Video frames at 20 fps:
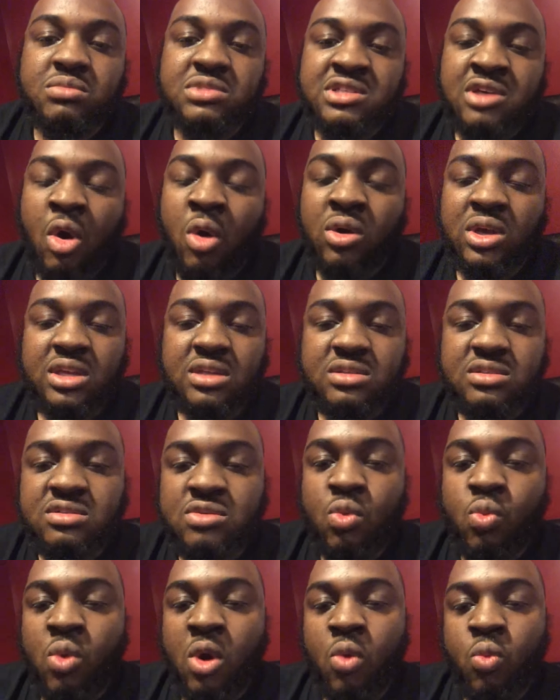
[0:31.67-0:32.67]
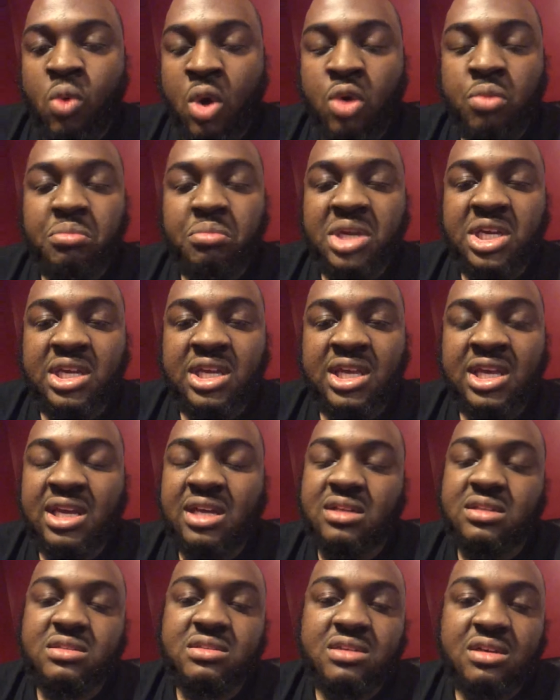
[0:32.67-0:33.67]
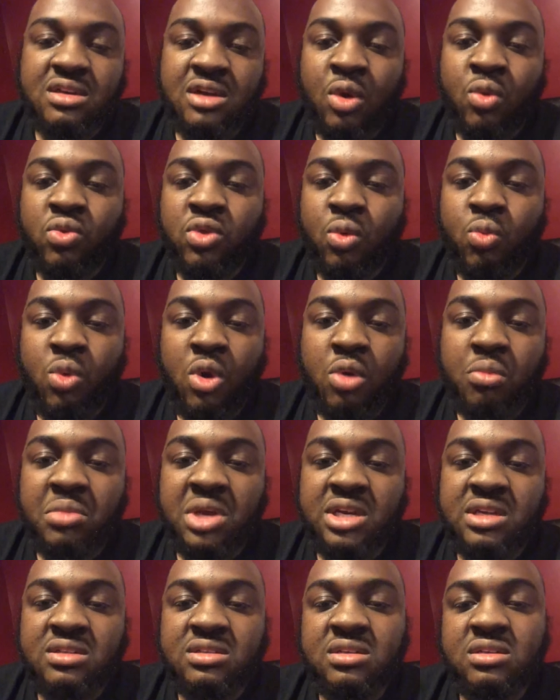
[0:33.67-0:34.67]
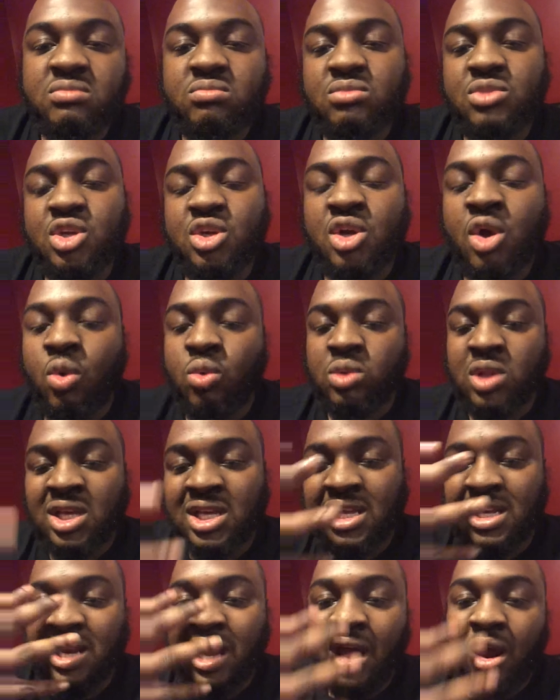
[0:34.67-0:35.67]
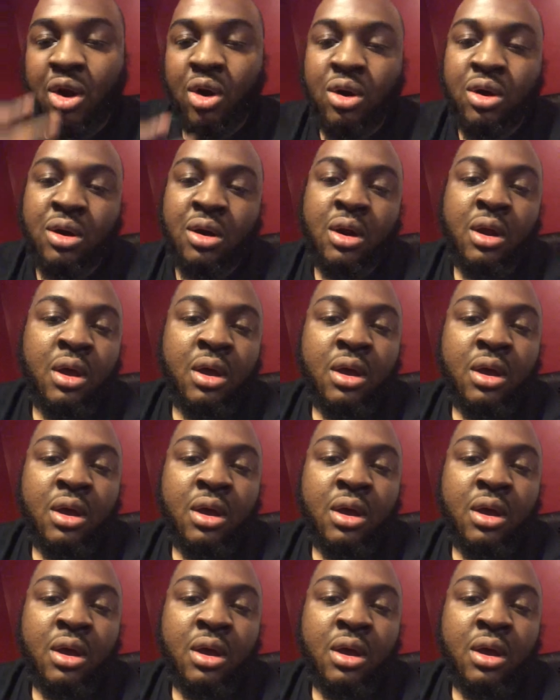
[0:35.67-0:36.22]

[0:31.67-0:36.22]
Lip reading: talking to a woman, getting to know the woman, and, you know, looking at her,